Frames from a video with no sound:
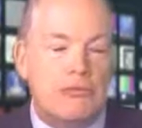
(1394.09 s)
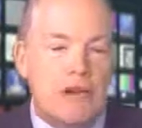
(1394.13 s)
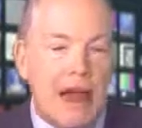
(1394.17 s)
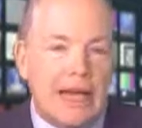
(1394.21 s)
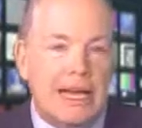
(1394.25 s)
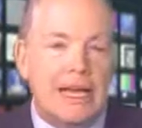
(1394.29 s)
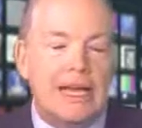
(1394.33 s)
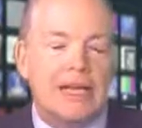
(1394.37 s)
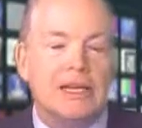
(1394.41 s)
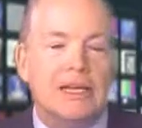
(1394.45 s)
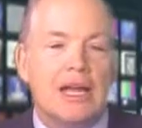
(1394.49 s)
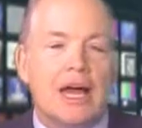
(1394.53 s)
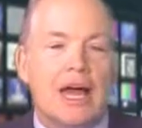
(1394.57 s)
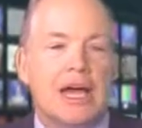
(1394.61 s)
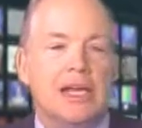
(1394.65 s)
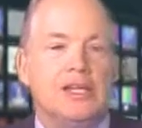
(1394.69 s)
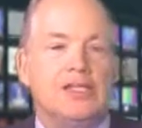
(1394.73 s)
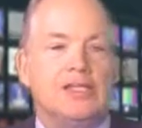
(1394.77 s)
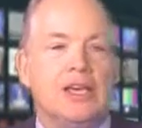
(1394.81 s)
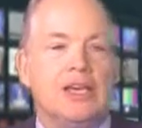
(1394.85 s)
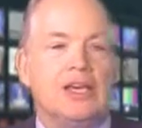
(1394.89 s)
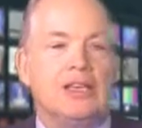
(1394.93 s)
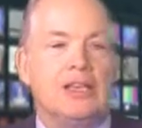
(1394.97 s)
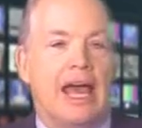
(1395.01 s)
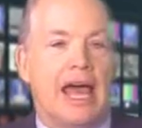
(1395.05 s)
So
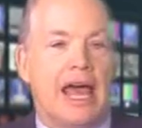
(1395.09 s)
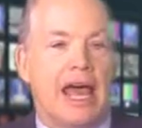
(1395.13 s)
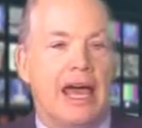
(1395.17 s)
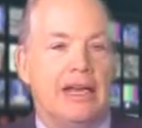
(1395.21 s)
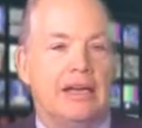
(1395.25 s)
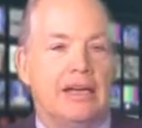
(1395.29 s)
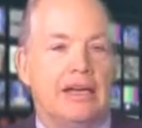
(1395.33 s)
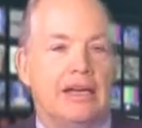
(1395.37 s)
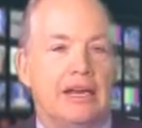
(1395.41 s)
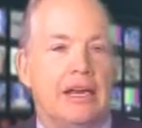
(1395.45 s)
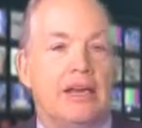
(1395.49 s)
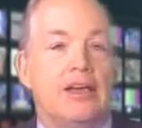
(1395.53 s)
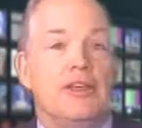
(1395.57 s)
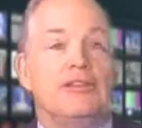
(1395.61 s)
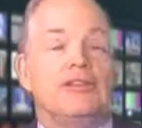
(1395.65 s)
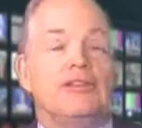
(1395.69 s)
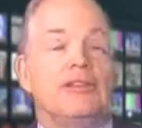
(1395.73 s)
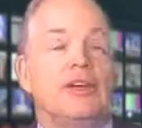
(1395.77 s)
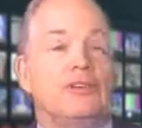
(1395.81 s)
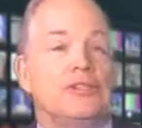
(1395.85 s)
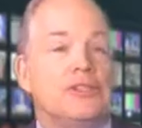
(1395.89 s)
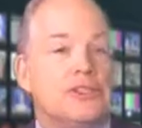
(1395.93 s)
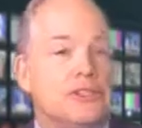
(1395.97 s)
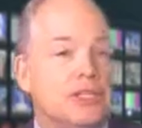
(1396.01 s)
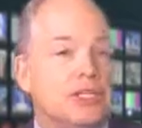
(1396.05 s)
recognizing
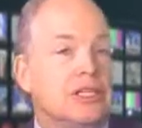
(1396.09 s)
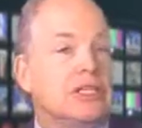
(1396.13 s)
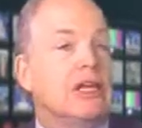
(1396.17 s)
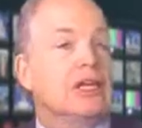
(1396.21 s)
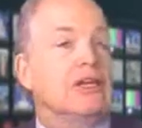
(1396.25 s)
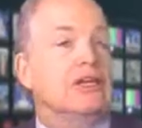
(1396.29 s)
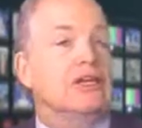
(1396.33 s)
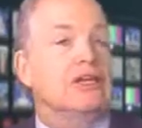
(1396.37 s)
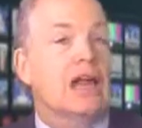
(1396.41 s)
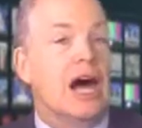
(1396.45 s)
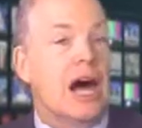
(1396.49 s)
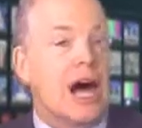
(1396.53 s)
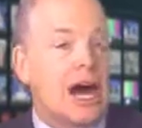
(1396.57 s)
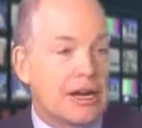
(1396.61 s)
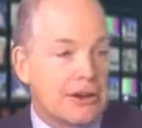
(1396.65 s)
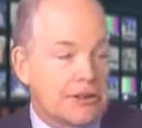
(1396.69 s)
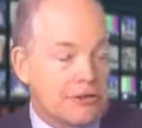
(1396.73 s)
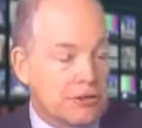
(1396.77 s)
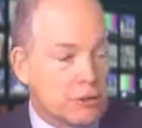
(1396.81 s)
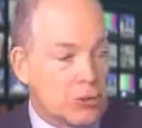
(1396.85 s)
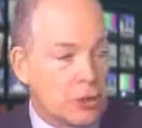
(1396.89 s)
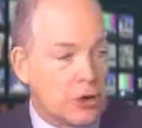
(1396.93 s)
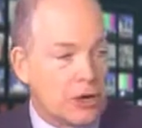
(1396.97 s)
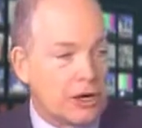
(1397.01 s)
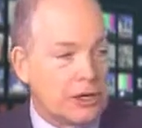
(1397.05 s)
that there's still
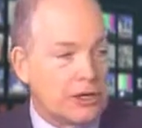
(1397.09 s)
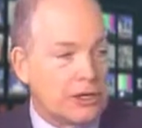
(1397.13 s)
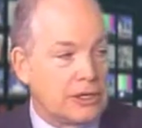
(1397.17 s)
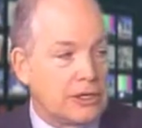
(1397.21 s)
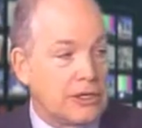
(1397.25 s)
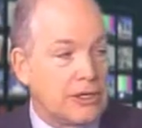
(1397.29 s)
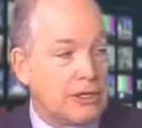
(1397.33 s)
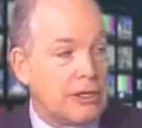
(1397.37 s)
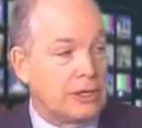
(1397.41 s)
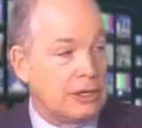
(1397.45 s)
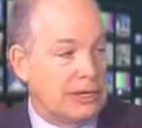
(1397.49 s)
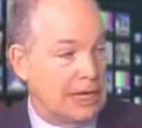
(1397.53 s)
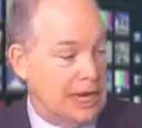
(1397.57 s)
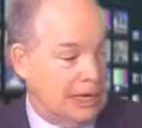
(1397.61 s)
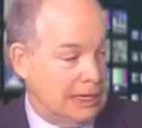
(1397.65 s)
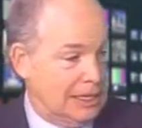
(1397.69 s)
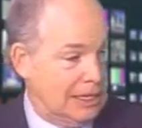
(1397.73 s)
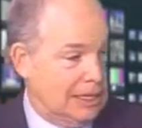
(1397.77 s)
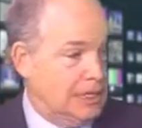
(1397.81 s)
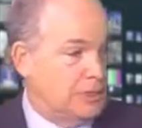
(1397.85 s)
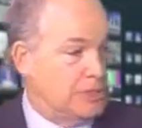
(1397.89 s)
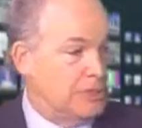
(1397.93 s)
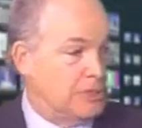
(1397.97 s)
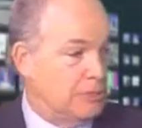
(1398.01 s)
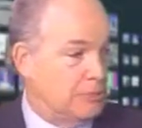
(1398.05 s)
a lot of
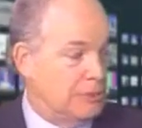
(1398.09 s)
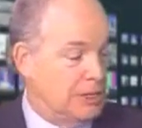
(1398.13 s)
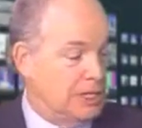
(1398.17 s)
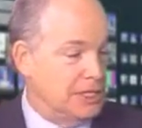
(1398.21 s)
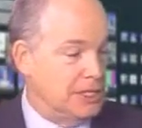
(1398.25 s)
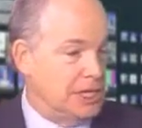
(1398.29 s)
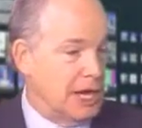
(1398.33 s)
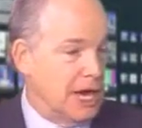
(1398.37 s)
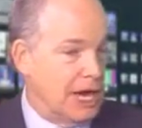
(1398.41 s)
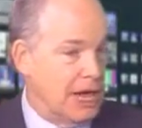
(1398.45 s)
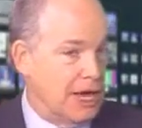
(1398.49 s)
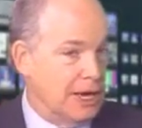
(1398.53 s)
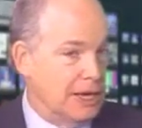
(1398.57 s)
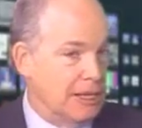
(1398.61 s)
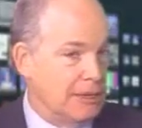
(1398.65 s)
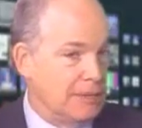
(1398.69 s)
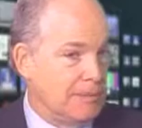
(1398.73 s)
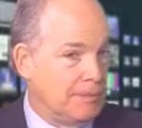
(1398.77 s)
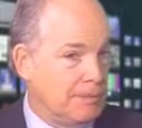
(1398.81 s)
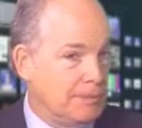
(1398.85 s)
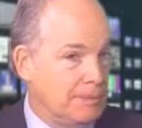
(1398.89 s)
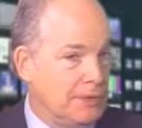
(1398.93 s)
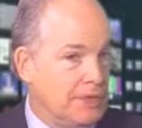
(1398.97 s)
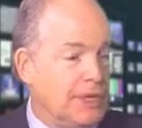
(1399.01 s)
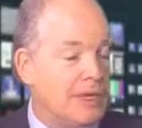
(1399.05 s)
work that needs to be
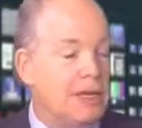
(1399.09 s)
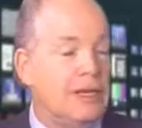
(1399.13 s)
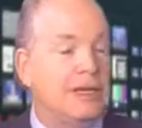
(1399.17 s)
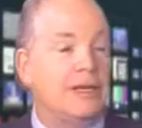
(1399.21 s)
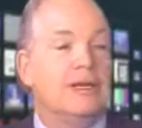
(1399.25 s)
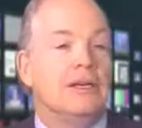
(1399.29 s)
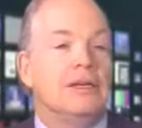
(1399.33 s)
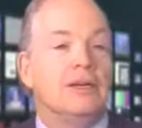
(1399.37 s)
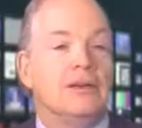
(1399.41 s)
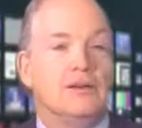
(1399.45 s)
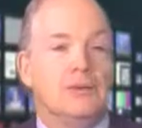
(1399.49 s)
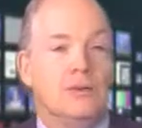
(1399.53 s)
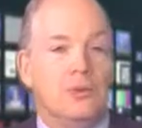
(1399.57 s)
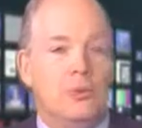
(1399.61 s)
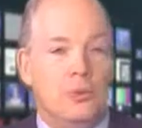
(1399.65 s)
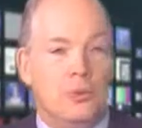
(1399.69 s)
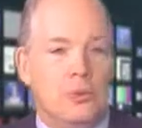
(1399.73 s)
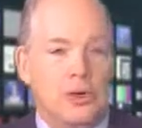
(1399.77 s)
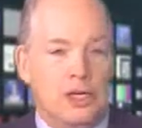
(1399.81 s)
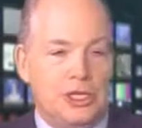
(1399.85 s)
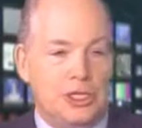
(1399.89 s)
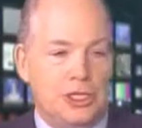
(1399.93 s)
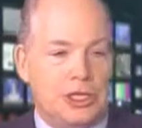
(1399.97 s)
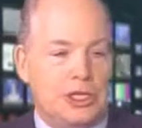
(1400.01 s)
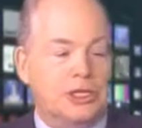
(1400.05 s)
done,
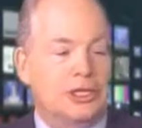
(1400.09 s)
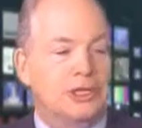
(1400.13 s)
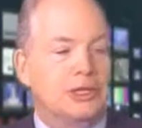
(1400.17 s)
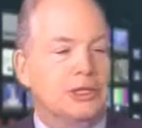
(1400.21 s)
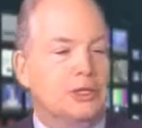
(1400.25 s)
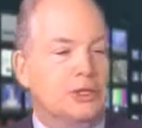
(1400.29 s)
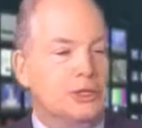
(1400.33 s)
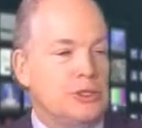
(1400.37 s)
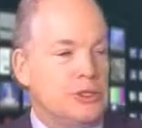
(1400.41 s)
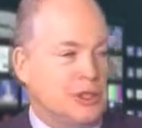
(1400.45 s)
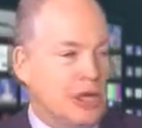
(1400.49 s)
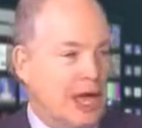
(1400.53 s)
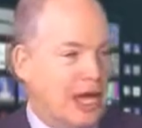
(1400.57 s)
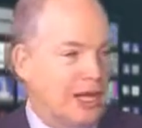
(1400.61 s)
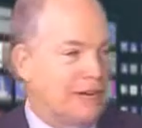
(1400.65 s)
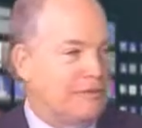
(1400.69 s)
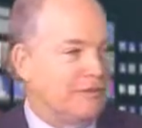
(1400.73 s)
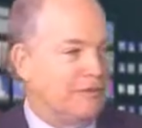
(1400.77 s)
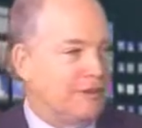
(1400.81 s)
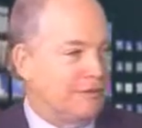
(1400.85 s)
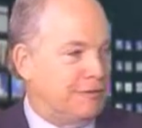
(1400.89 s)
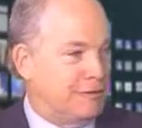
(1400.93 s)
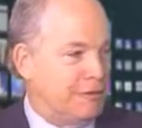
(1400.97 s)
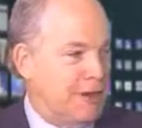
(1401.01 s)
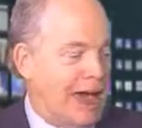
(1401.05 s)
we shouldn't
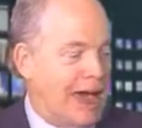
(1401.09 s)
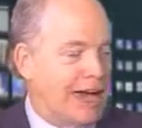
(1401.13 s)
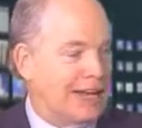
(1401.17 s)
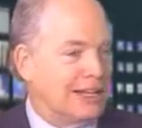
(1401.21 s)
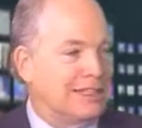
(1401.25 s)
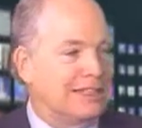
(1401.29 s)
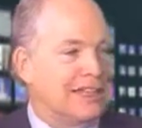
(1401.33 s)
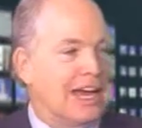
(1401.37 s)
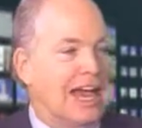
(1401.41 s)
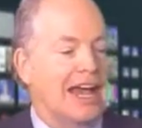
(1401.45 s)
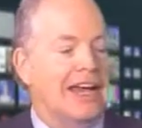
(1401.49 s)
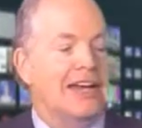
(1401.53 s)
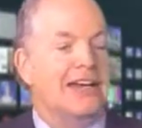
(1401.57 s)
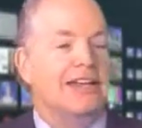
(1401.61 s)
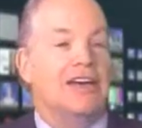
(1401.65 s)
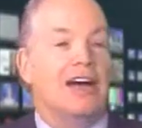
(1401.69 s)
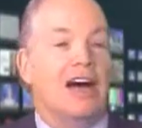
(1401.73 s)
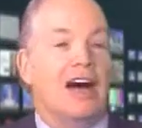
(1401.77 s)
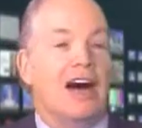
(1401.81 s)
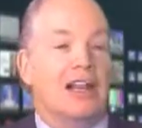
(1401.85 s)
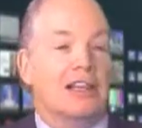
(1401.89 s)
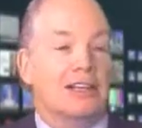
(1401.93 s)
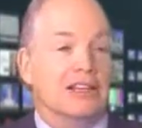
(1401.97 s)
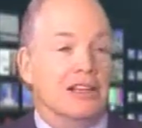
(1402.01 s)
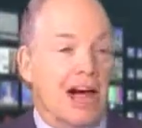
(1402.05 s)
lose sight of the
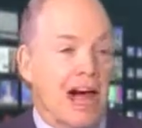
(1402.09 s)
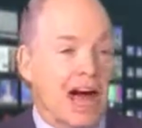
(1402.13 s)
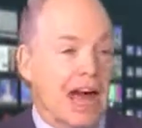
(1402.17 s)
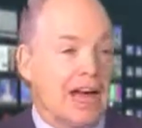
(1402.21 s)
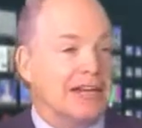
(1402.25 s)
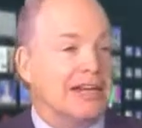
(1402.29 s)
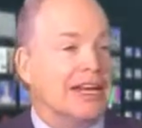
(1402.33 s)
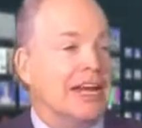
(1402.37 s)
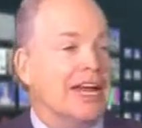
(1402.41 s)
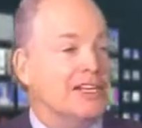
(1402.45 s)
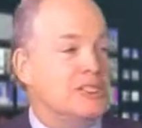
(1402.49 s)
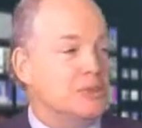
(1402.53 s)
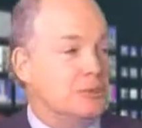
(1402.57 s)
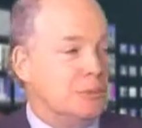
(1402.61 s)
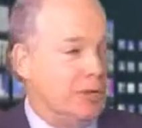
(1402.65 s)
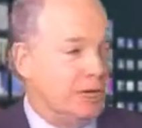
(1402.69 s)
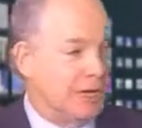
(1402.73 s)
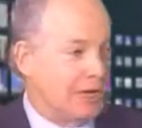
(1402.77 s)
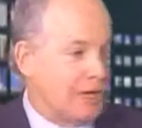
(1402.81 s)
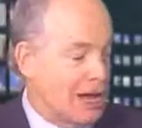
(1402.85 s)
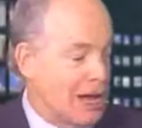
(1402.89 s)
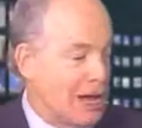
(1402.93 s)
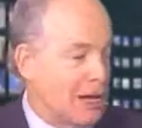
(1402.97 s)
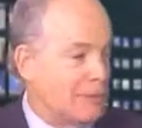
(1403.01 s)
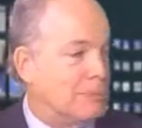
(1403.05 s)
fact that a
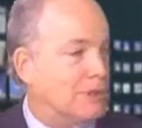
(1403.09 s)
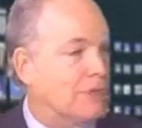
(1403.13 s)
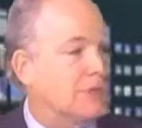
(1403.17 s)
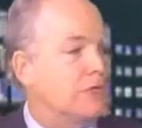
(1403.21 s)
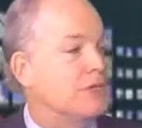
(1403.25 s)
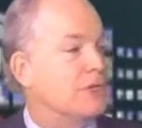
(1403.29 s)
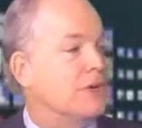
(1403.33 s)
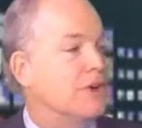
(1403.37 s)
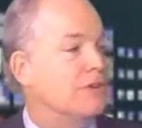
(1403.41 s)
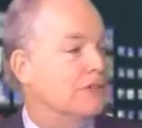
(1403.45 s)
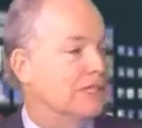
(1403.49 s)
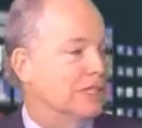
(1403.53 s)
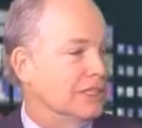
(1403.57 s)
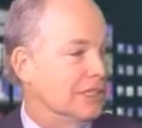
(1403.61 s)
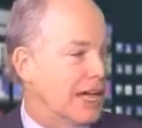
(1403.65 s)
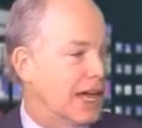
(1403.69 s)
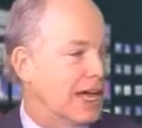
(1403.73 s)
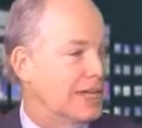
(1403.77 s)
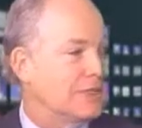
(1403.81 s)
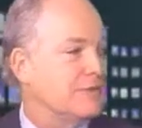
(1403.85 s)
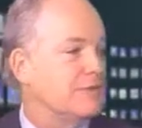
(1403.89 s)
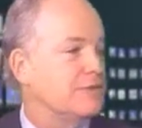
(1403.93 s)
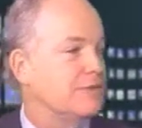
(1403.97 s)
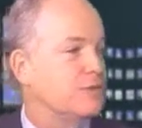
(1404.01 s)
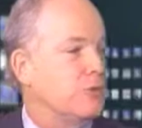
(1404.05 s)
lot has been
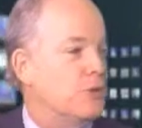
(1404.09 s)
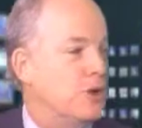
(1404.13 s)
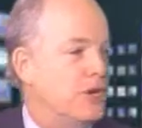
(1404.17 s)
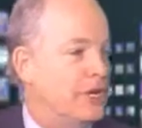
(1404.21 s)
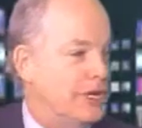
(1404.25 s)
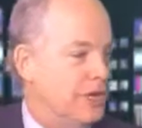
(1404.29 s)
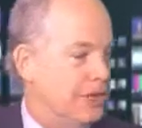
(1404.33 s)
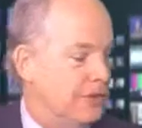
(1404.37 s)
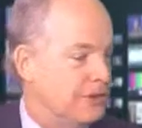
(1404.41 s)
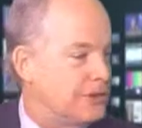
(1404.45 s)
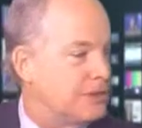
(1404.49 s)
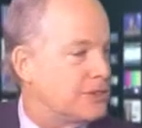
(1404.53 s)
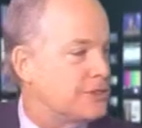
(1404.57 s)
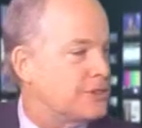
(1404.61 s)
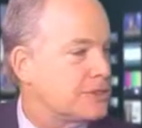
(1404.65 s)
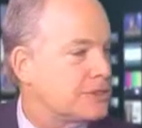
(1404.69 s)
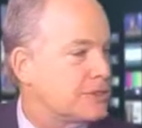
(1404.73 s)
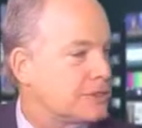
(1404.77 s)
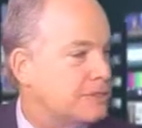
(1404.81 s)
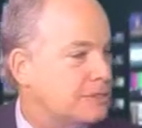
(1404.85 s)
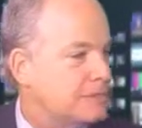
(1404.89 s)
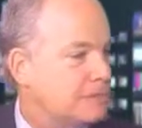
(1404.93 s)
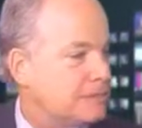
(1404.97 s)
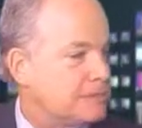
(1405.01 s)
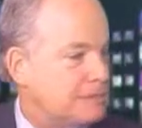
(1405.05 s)
accomplished over the last 4
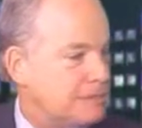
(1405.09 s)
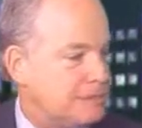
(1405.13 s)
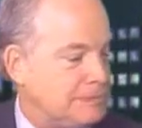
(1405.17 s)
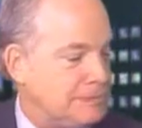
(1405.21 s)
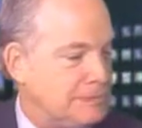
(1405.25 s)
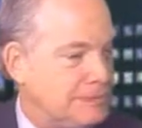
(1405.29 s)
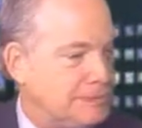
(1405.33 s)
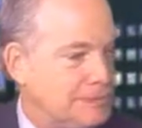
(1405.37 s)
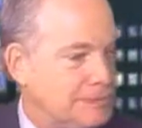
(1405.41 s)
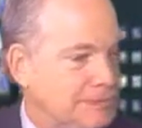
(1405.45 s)
years.